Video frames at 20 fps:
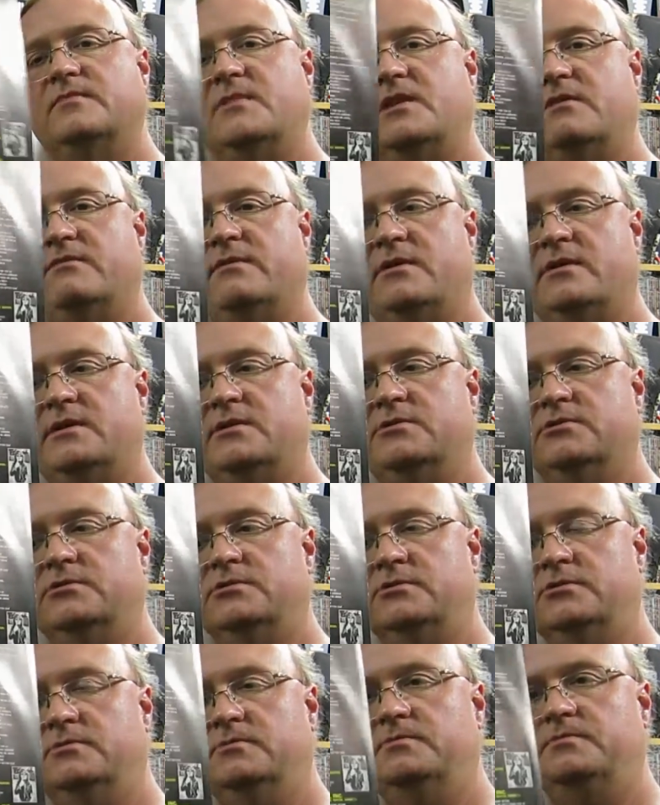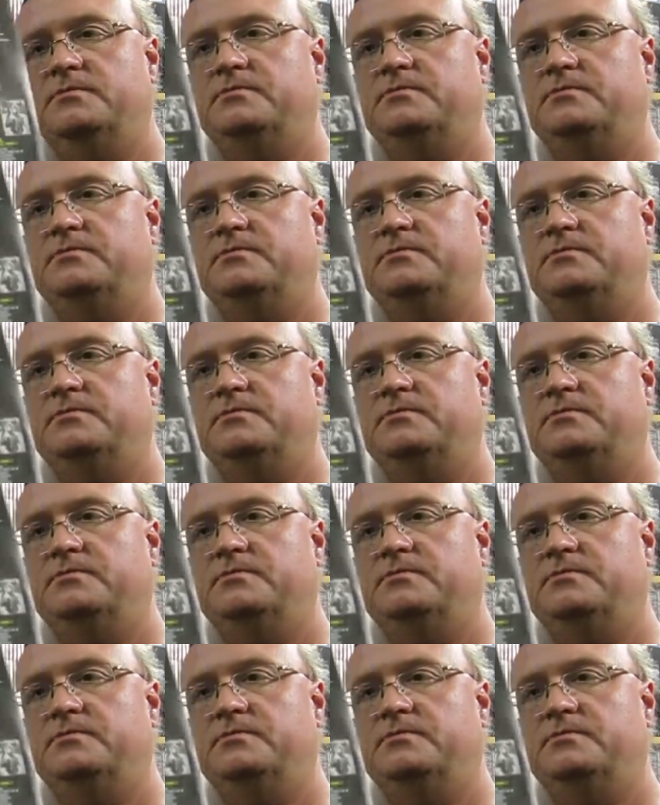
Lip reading: Very cool.